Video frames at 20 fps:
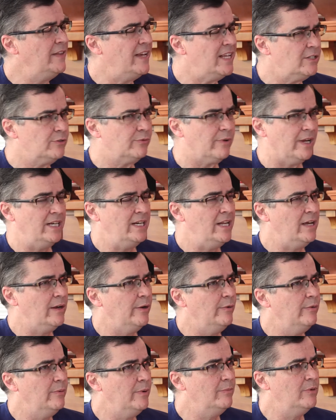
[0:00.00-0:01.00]
That's right. Now
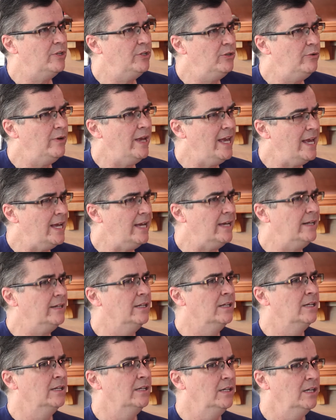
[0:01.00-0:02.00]
I remember you had
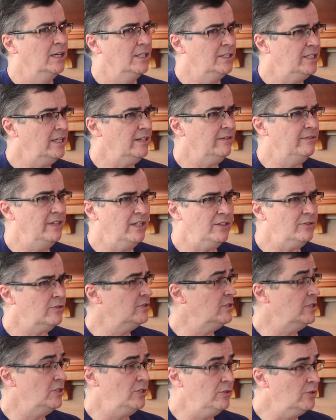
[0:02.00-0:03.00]
a set of
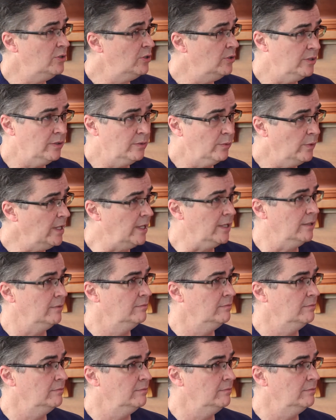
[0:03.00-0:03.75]
dentures that you couldn't wear.